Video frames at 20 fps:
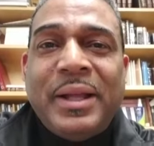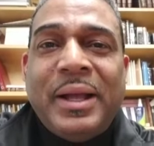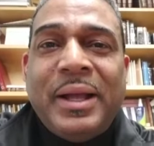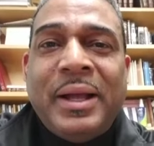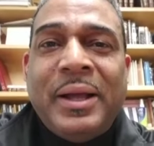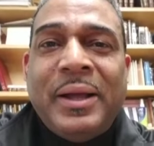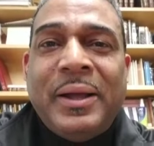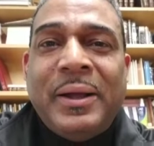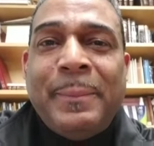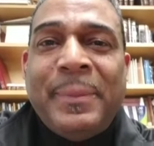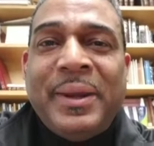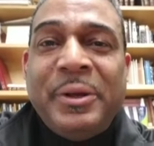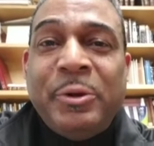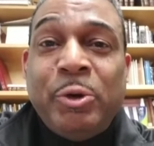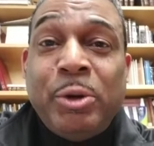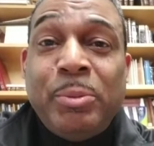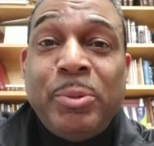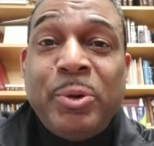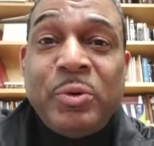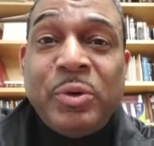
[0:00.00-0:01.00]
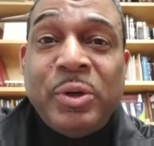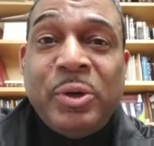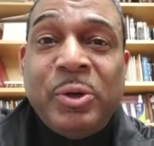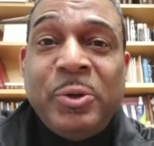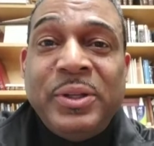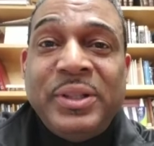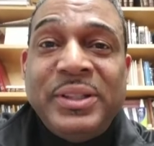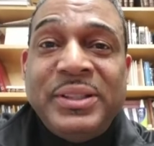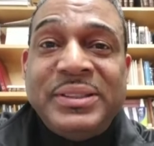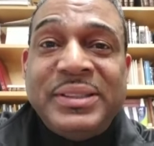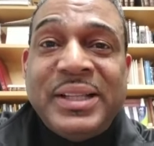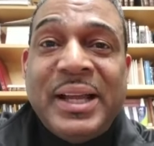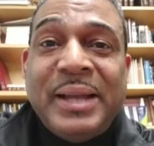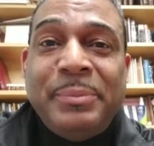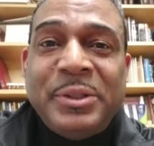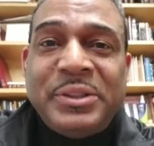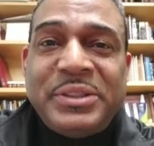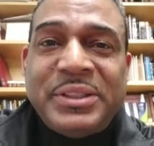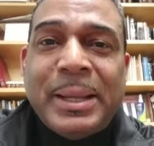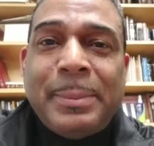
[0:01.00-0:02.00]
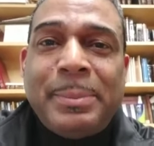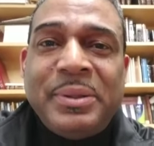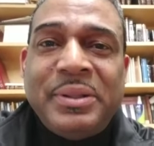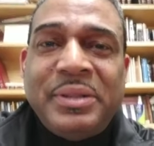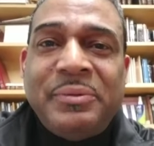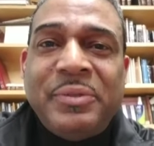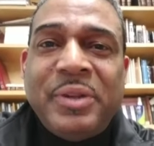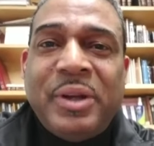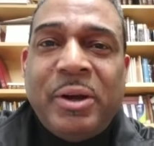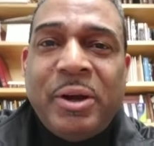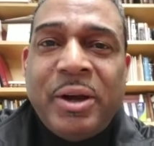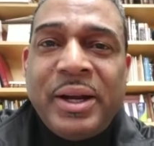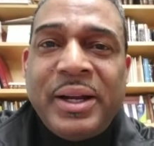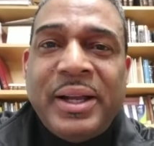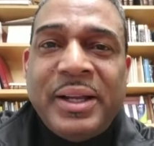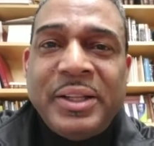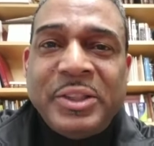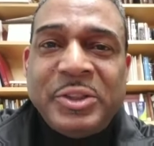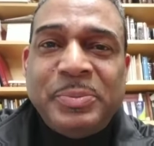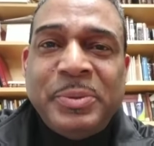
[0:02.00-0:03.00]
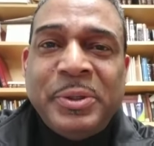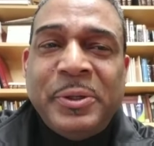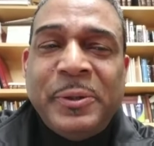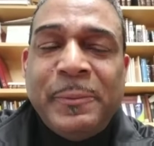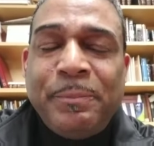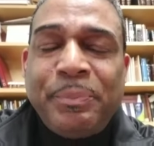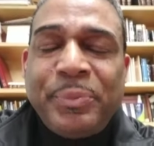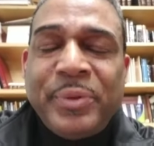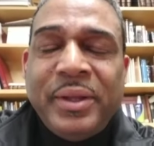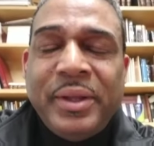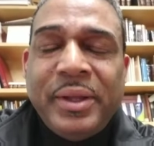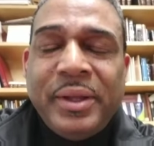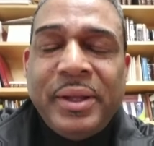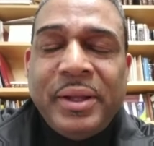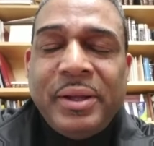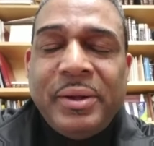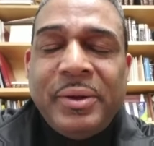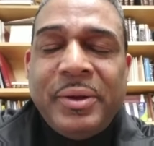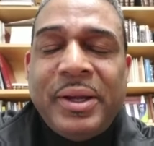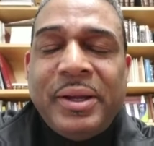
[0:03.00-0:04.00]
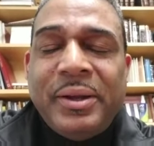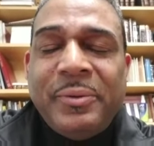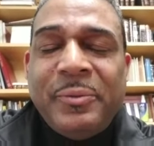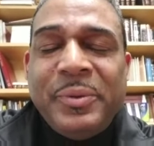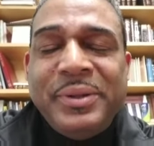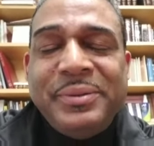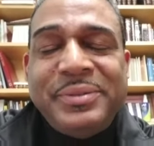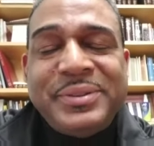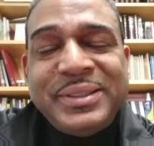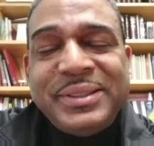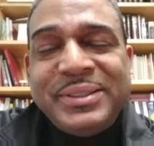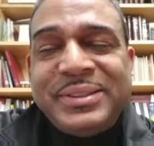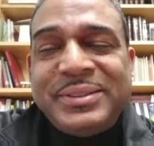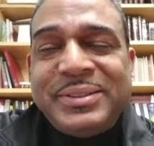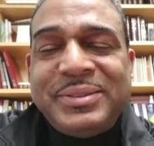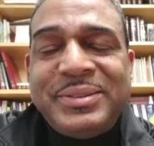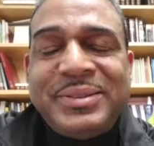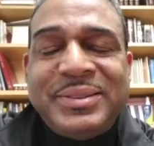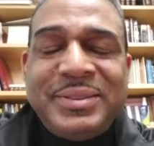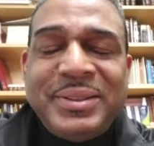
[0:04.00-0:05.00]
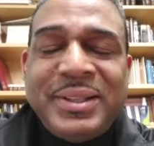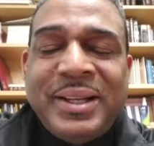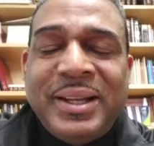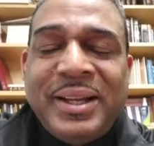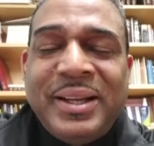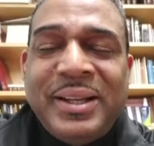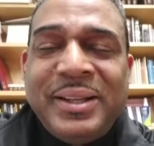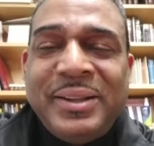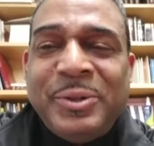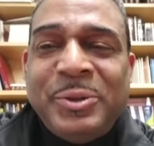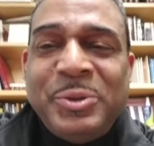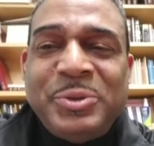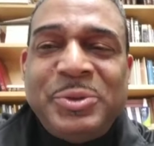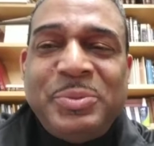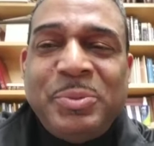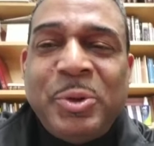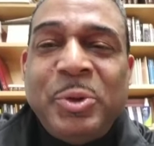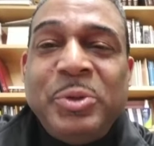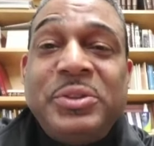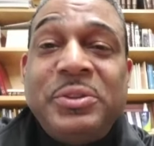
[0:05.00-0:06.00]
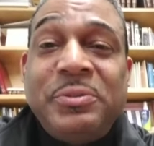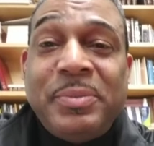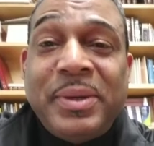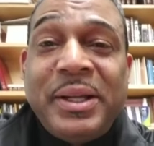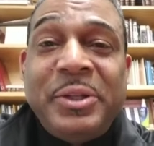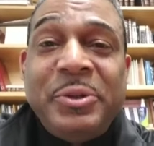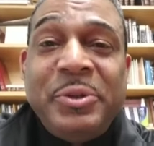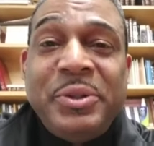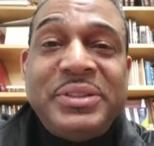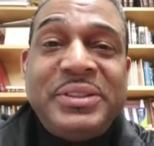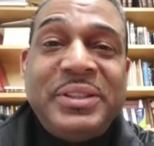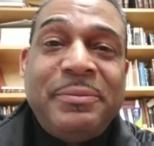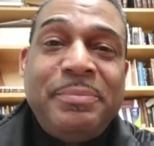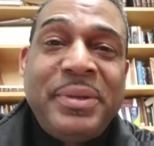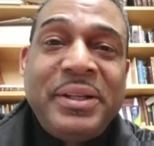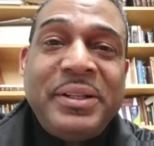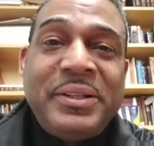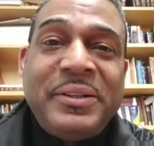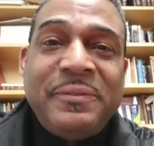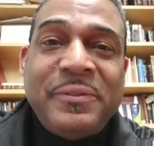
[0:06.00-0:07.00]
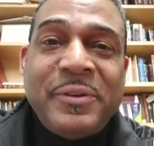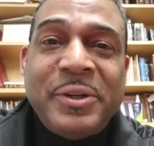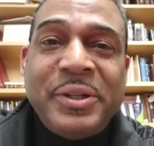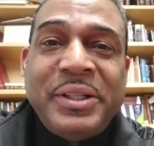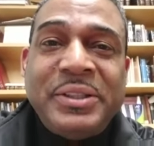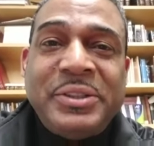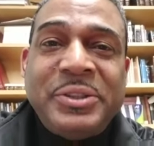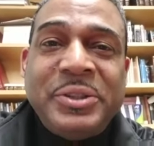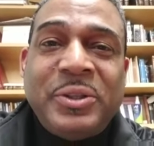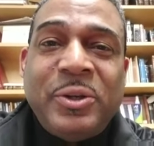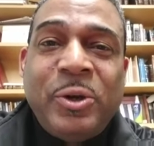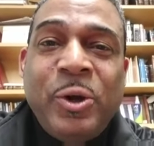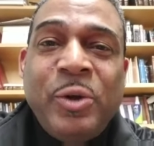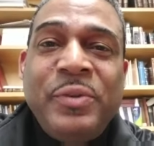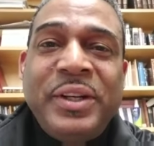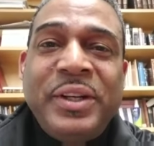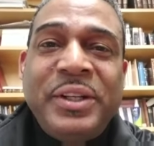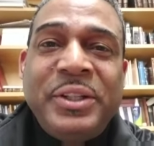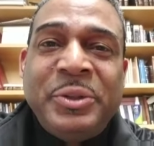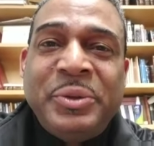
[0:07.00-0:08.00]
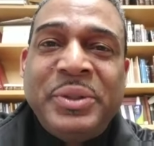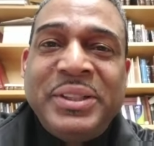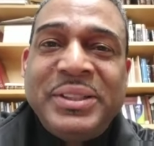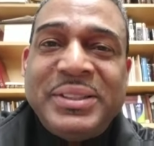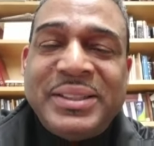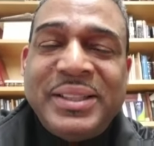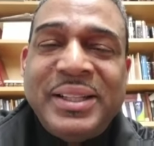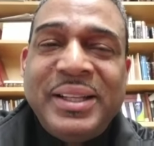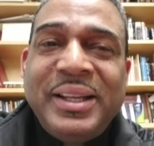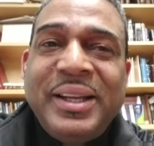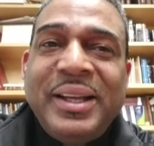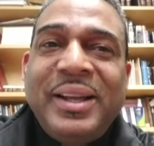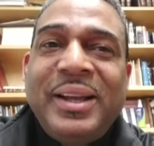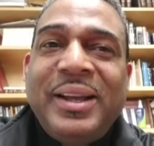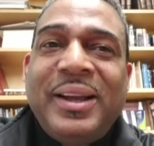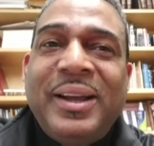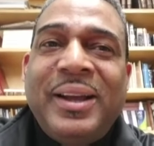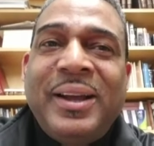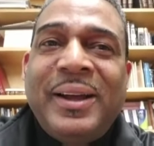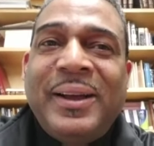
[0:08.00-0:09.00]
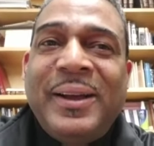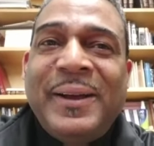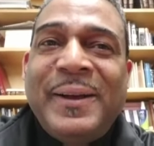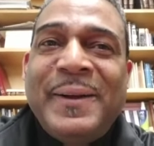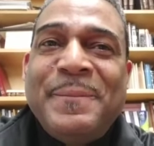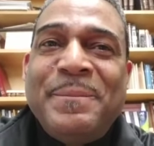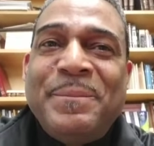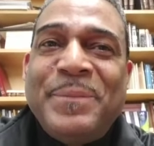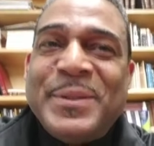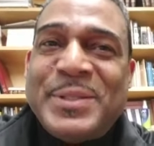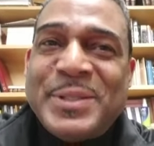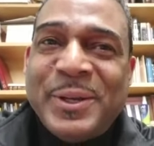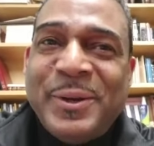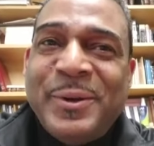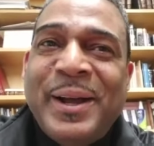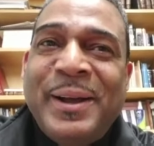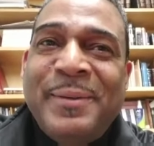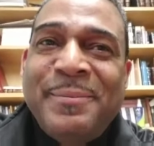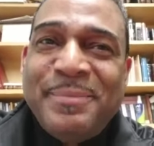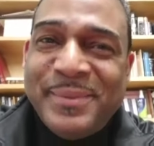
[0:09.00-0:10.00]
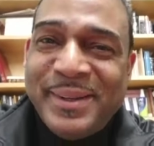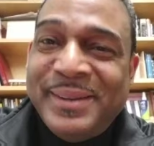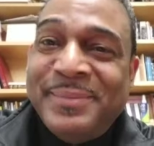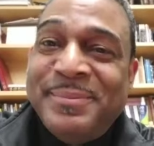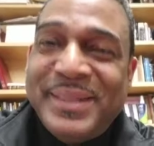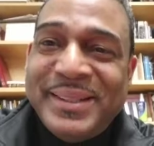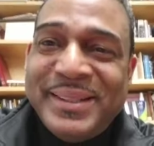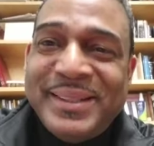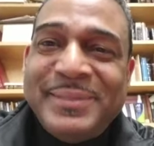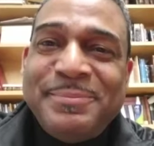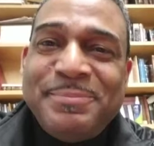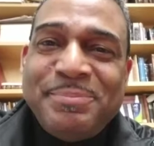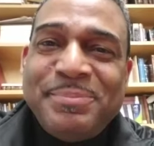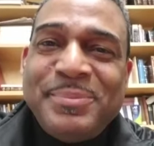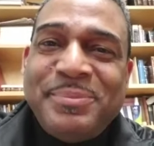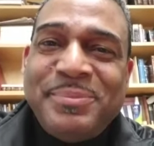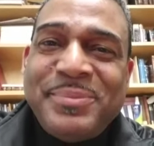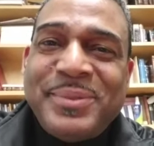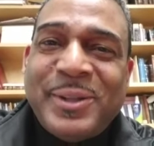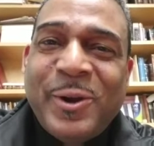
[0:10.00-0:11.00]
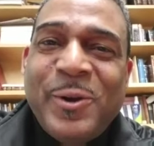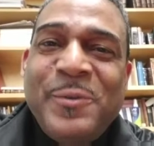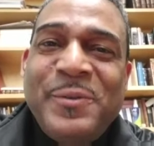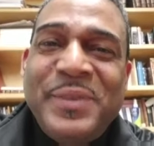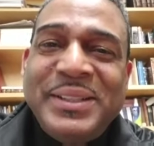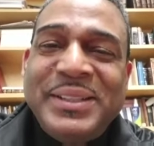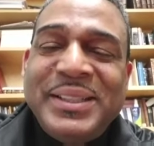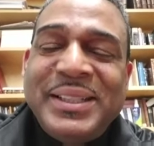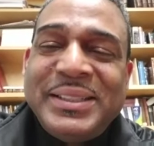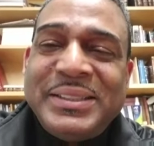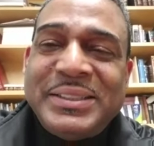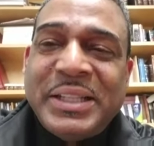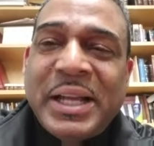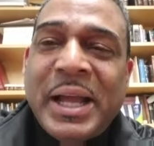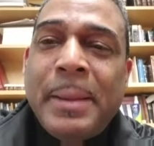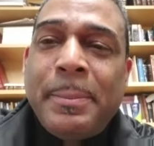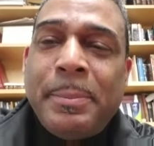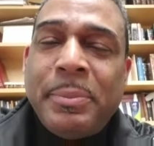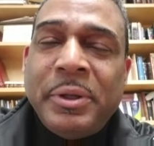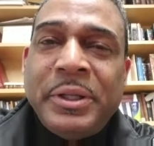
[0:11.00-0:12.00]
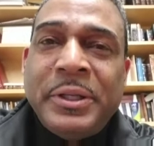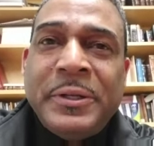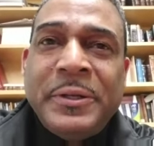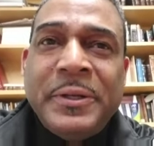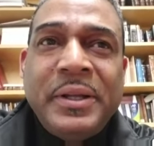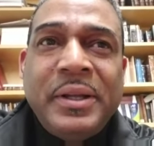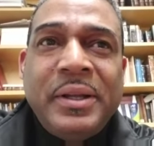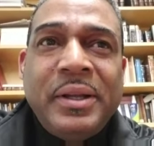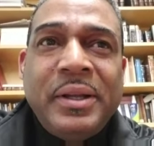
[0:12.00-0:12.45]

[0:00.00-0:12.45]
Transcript: Uh, my normal role is I am the chaplain of the Heart Hospital. Uh, we've since uh, those most of my units have been converted to COVID units, um, so I'm I'm a COVID chaplain.